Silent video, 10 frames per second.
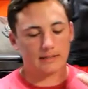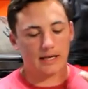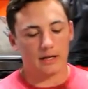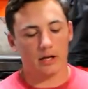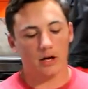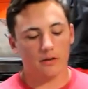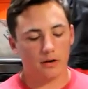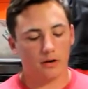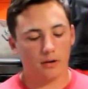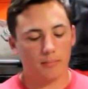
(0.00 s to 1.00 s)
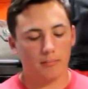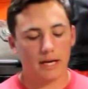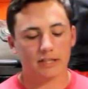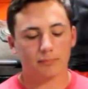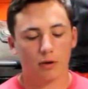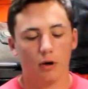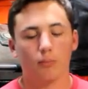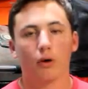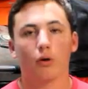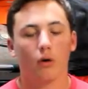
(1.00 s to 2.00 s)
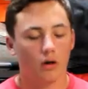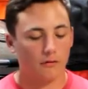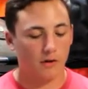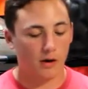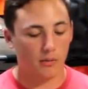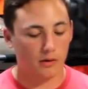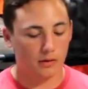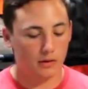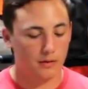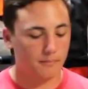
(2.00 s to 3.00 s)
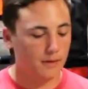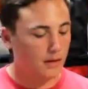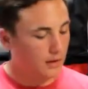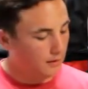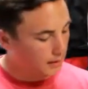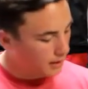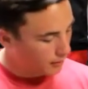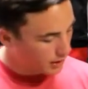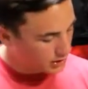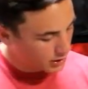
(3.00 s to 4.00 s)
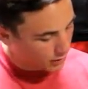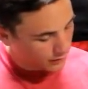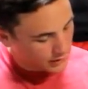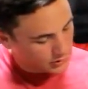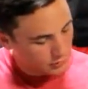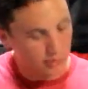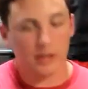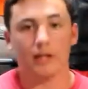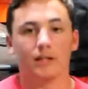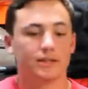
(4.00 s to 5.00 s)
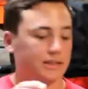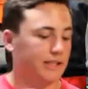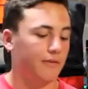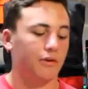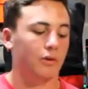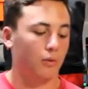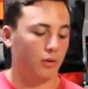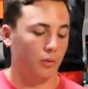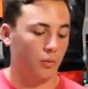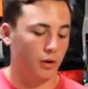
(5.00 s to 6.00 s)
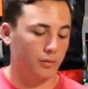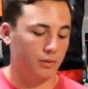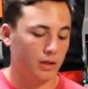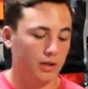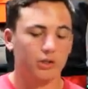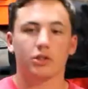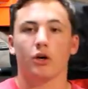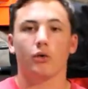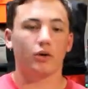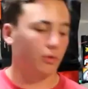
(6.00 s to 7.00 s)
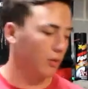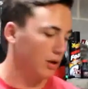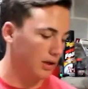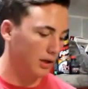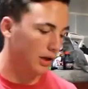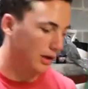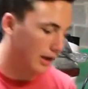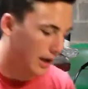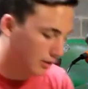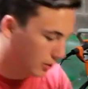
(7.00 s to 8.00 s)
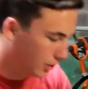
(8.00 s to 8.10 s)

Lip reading: got another Bass Pro Qualifier reel on it. The gear ratio on this one is 7 to 1 to 1, so you can reel in a lot of line